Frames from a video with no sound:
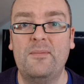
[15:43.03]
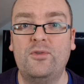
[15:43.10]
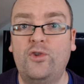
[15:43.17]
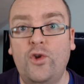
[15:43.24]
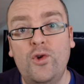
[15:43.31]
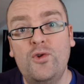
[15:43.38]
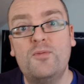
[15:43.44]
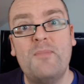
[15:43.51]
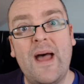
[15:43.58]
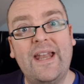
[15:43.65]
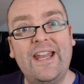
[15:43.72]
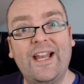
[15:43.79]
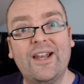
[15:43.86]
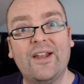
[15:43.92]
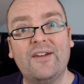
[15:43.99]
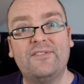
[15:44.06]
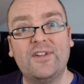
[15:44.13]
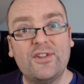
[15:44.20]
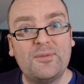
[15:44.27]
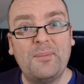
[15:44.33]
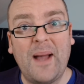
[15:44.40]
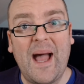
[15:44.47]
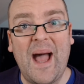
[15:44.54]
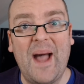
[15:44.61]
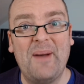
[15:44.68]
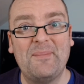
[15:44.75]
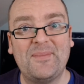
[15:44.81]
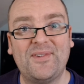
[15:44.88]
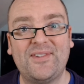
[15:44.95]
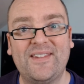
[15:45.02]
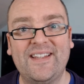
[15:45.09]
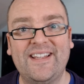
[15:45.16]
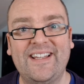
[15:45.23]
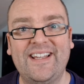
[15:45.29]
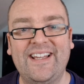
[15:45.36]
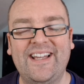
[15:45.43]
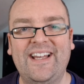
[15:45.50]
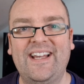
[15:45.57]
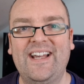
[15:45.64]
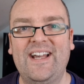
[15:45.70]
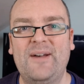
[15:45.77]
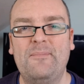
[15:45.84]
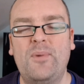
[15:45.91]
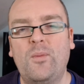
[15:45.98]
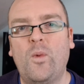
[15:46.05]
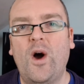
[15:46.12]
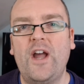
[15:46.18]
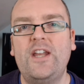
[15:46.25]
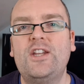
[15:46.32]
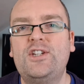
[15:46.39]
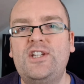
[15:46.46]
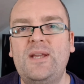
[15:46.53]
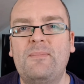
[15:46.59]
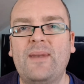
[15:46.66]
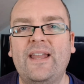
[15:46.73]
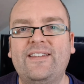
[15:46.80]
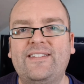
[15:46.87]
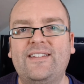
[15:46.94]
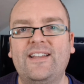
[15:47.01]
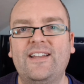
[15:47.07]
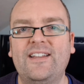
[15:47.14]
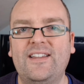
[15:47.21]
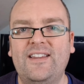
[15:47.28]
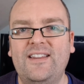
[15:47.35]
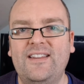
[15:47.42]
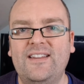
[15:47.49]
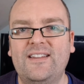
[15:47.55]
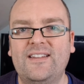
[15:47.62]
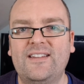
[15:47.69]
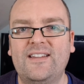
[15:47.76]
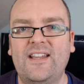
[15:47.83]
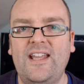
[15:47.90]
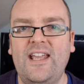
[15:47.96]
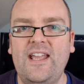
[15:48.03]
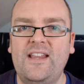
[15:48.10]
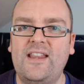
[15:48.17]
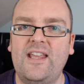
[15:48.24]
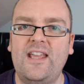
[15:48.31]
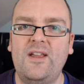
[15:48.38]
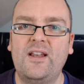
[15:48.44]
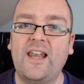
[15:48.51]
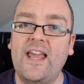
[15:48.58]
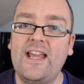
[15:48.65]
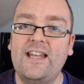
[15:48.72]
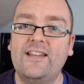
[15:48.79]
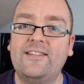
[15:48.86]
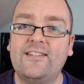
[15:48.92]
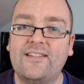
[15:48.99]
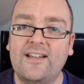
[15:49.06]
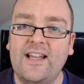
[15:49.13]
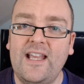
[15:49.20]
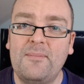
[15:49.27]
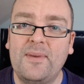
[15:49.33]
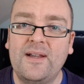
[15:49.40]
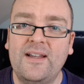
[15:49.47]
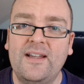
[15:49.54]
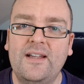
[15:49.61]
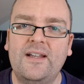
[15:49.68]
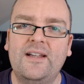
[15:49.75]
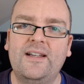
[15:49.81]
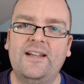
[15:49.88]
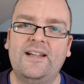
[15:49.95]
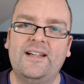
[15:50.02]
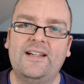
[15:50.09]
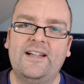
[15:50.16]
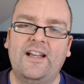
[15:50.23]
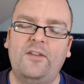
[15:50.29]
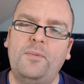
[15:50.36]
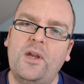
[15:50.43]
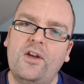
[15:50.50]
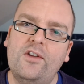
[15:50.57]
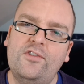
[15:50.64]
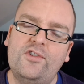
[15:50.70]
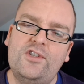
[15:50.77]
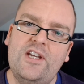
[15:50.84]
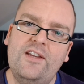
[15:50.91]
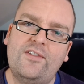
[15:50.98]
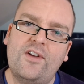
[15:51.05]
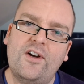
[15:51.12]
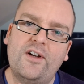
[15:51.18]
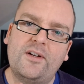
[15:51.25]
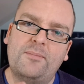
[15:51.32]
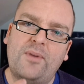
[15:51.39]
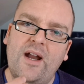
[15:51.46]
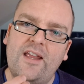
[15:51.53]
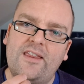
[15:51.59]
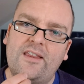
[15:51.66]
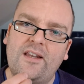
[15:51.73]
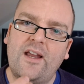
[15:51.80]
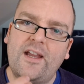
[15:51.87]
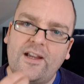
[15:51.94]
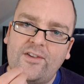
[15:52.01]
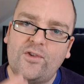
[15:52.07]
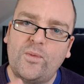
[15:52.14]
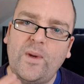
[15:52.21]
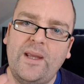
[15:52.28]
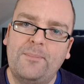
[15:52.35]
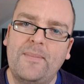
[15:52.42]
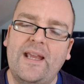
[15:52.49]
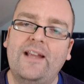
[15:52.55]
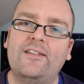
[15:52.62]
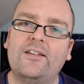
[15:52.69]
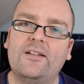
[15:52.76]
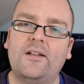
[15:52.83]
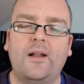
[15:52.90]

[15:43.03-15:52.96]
too many lovers, perhaps. But why does she blister the lady's sleep? It's because she's got breath like sweetmeats,